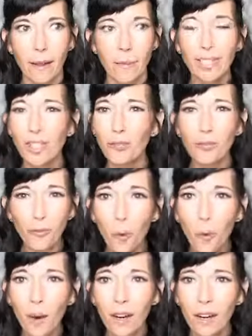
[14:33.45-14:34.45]
I'm like, you're
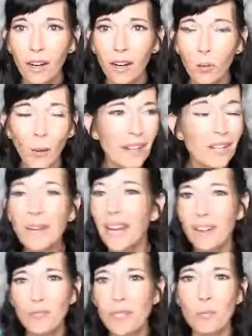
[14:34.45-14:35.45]
4. Why do you
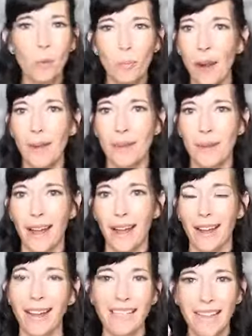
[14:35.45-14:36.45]
care if it's more brown in the
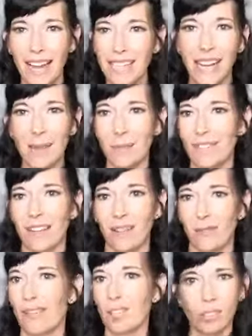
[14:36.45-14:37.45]
back? I dye it
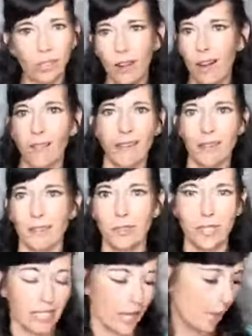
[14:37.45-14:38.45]
myself. It's a little off. I don't know
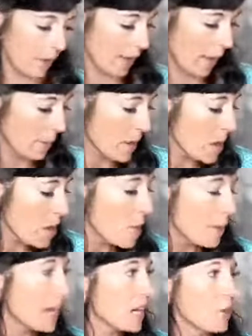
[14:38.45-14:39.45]
what to say about that.
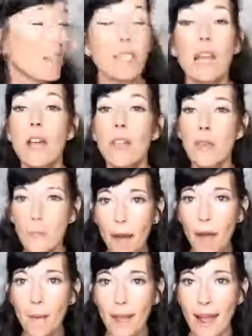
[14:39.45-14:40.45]
But anyways, the
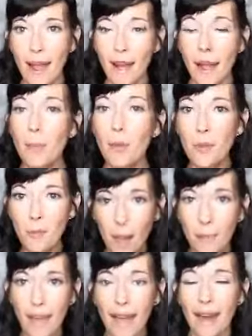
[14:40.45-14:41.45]
mom hat. I put the
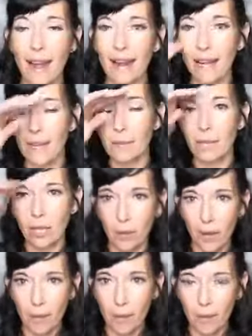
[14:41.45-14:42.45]
mom hat on and I'm like,
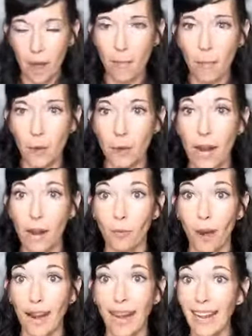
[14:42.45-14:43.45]
okay, I'm in mom mode now,
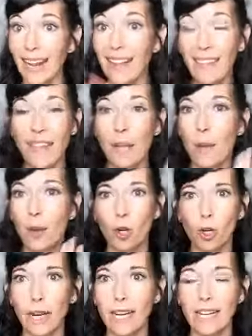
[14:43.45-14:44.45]
right? I can't think
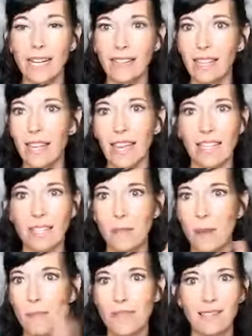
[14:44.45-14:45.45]
about creating things in
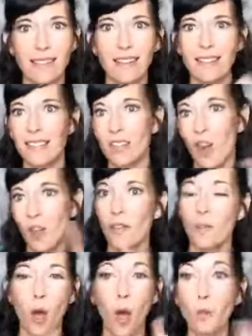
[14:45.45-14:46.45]
my business and all
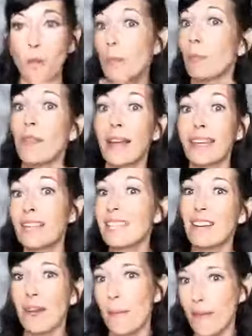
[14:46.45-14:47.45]
the people that need
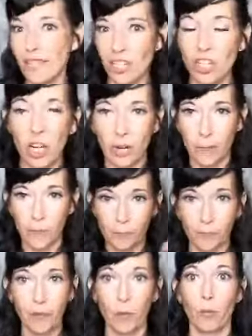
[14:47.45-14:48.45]
stuff on Messenger.
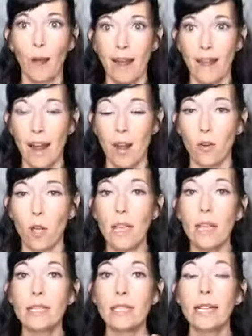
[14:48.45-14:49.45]
right now.
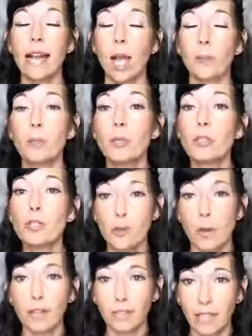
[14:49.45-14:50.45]
It's gonna help you to
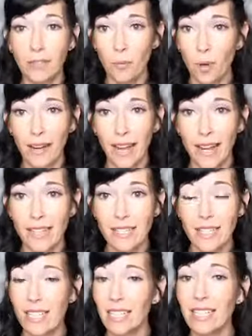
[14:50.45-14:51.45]
enjoy your life more,
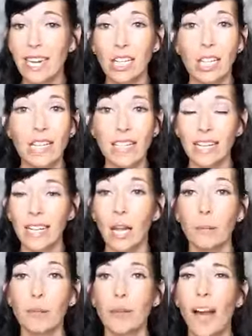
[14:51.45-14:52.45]
guys. It's gonna
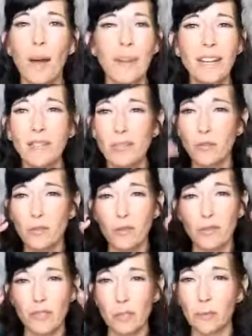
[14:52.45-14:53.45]
help you. How many of you
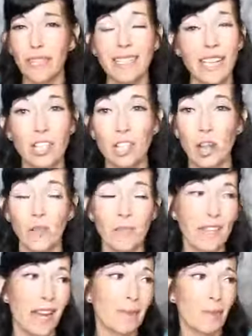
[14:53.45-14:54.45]
feel split attention all the time?